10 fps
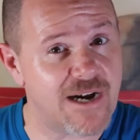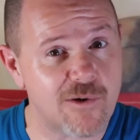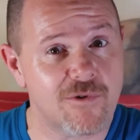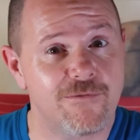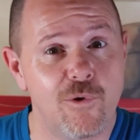
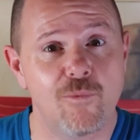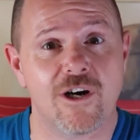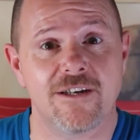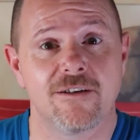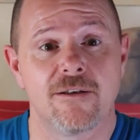powerful
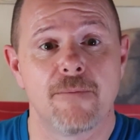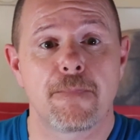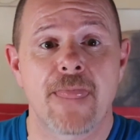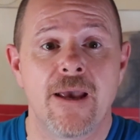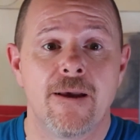one.
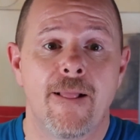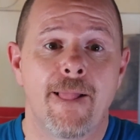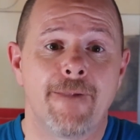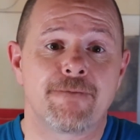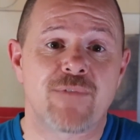
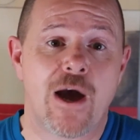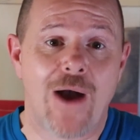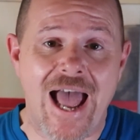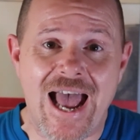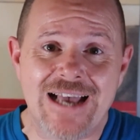
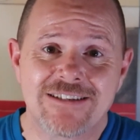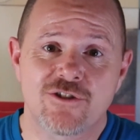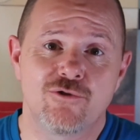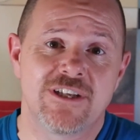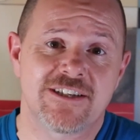Now,
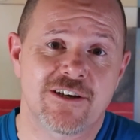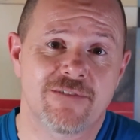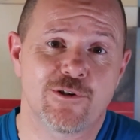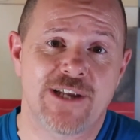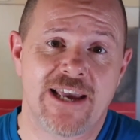as you
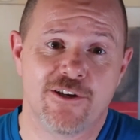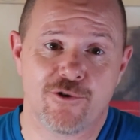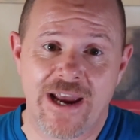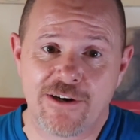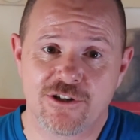discover that
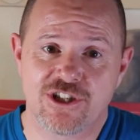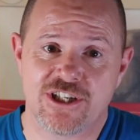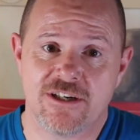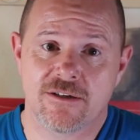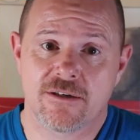you're
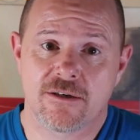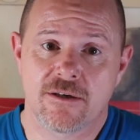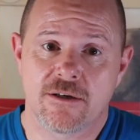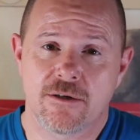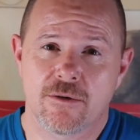energy,
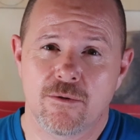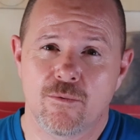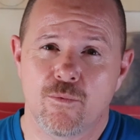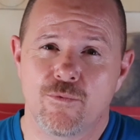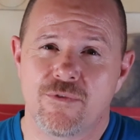
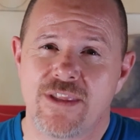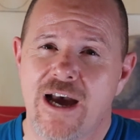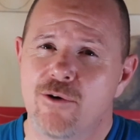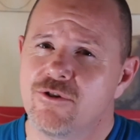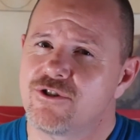
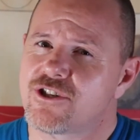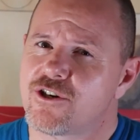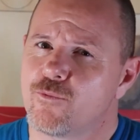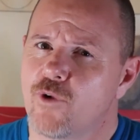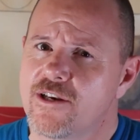now you
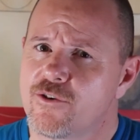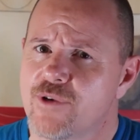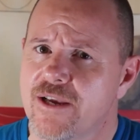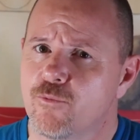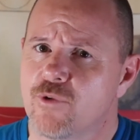start
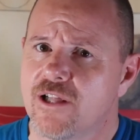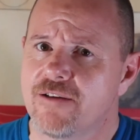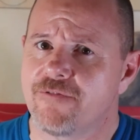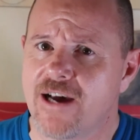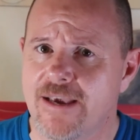wondering, well,
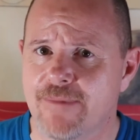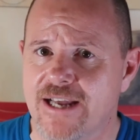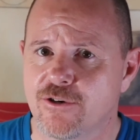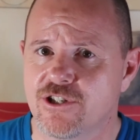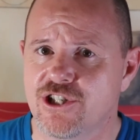if I am
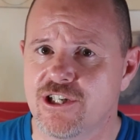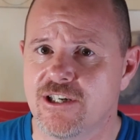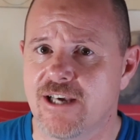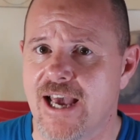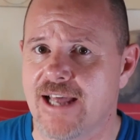
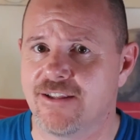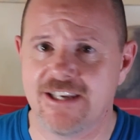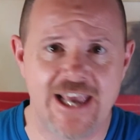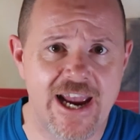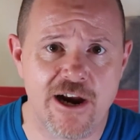energy, and
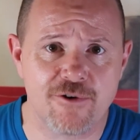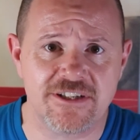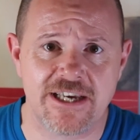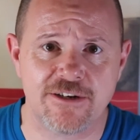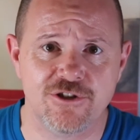the air
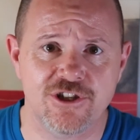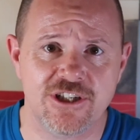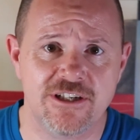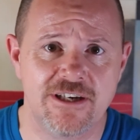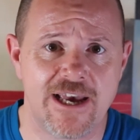is
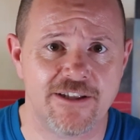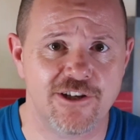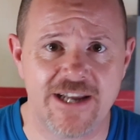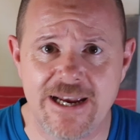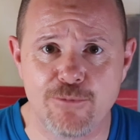energy, and
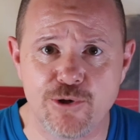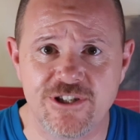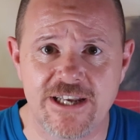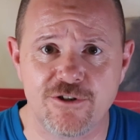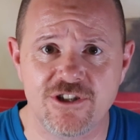the neighbor
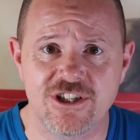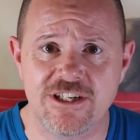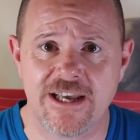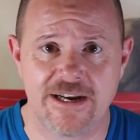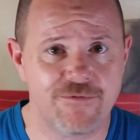is
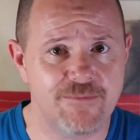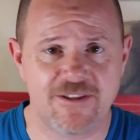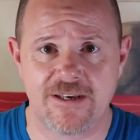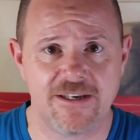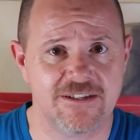energy, and
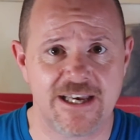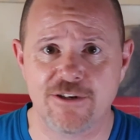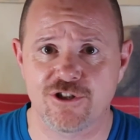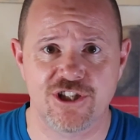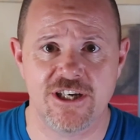everything is
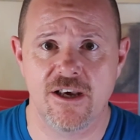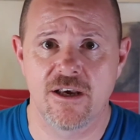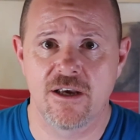energy,